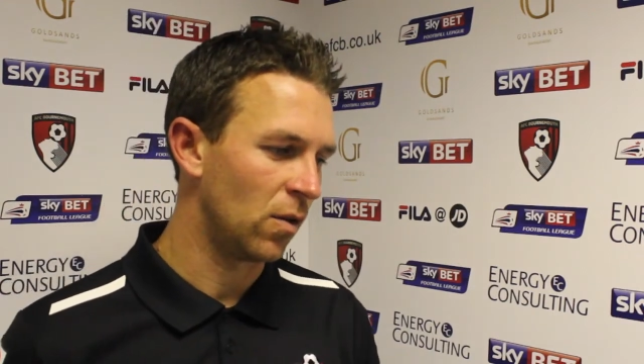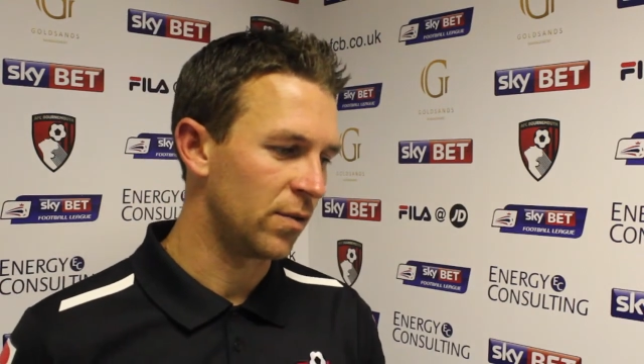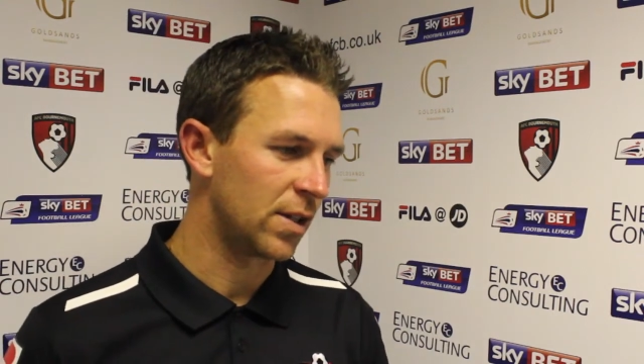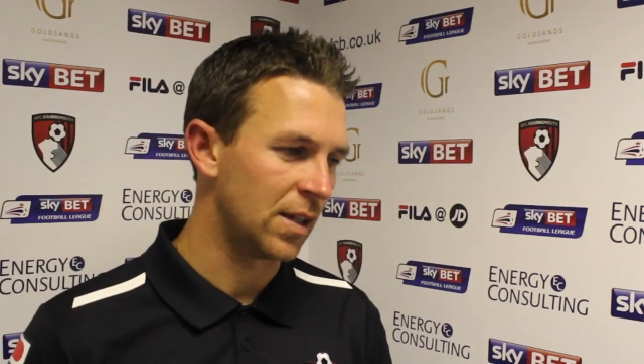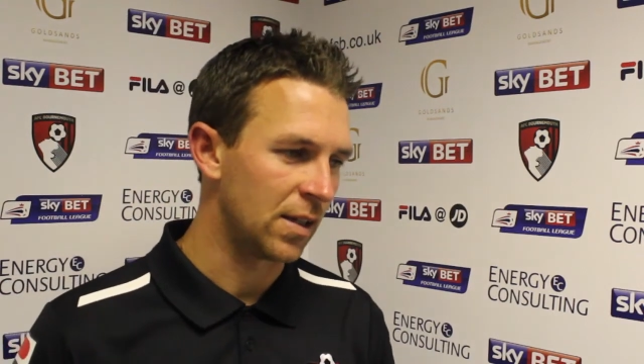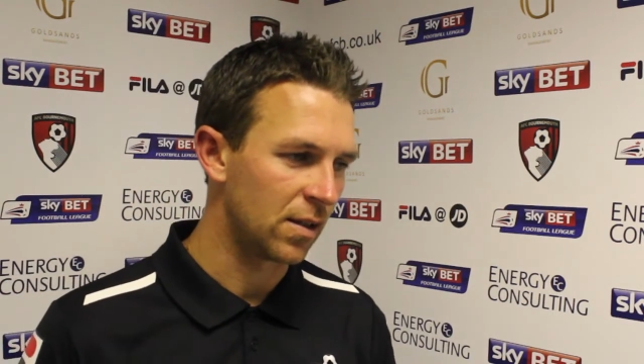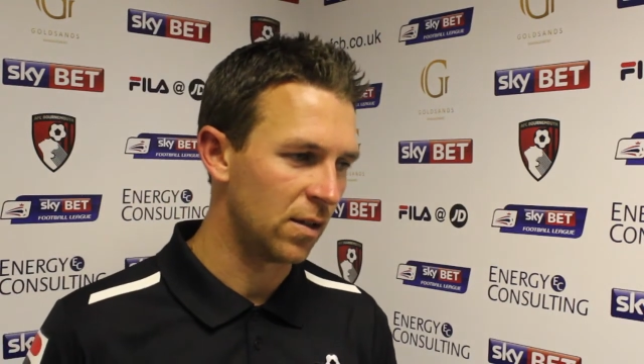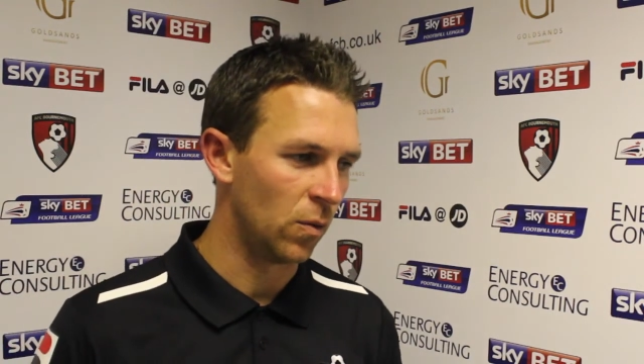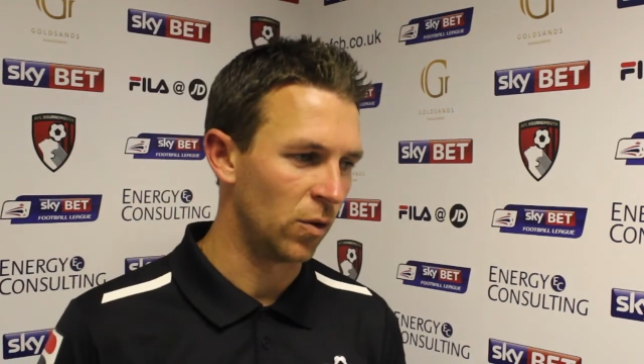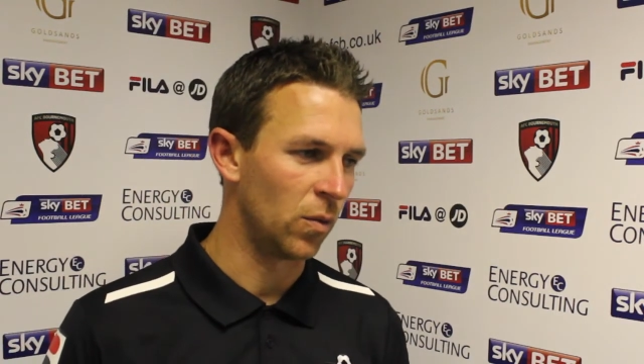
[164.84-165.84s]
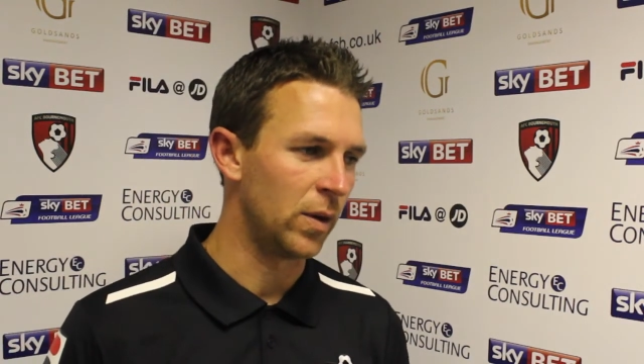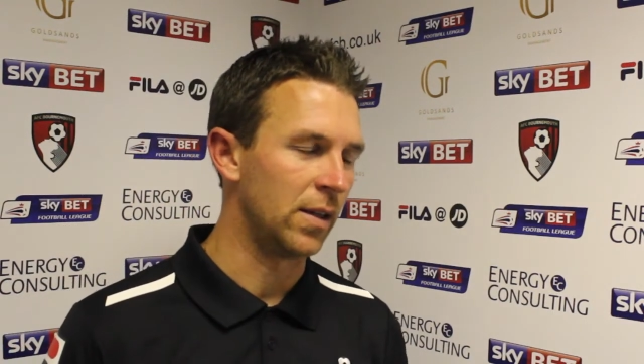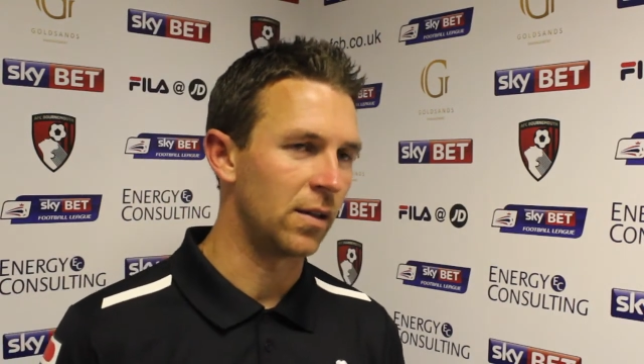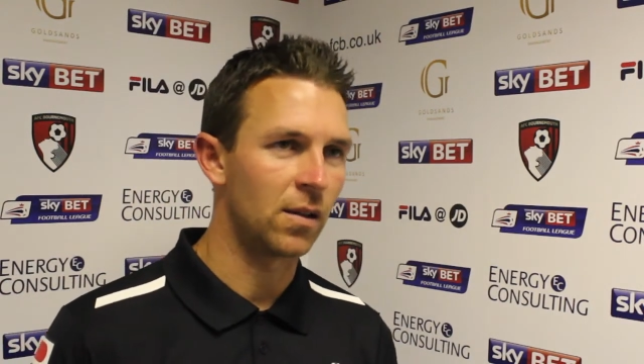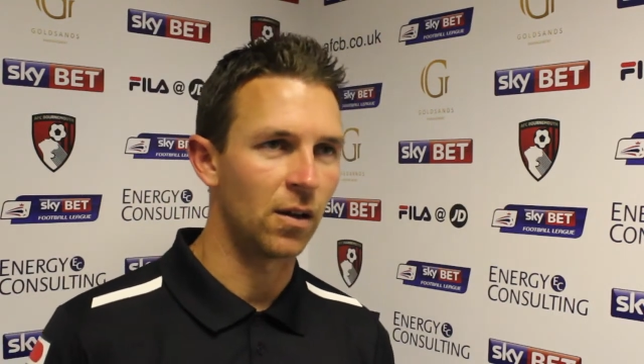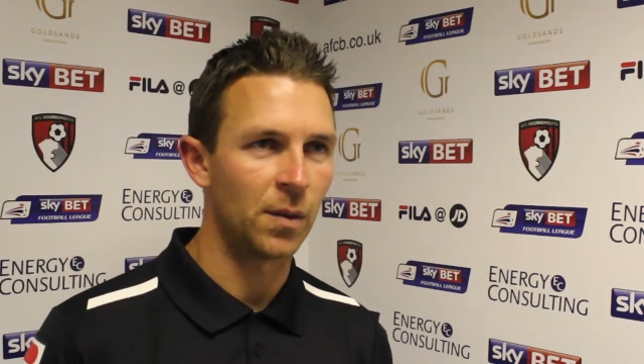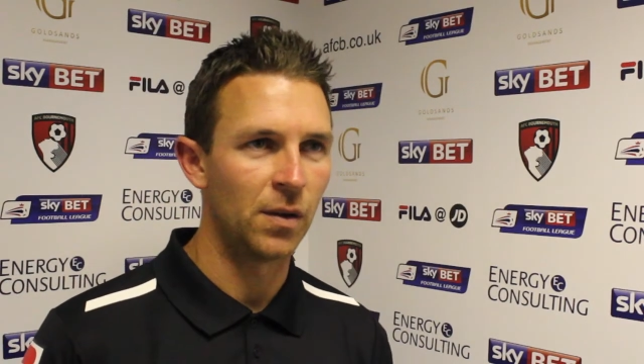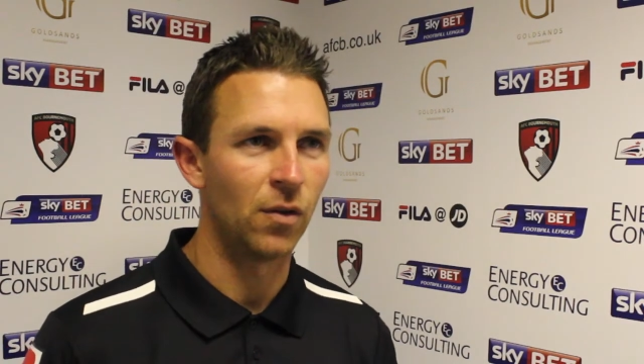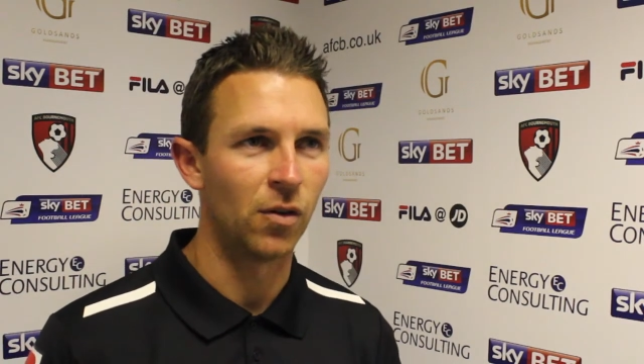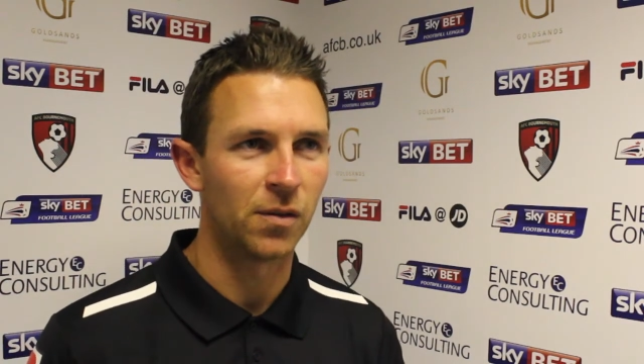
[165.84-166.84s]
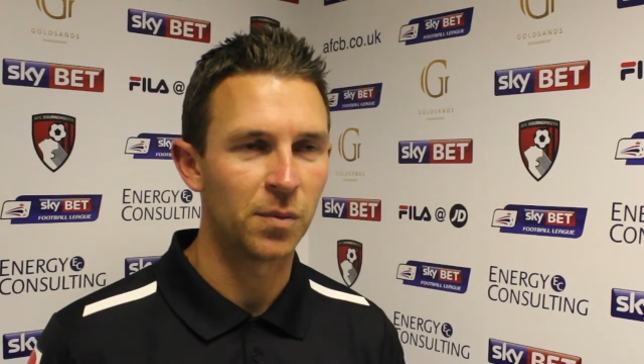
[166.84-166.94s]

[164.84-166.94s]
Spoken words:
obviously, you want to win, don't get me wrong,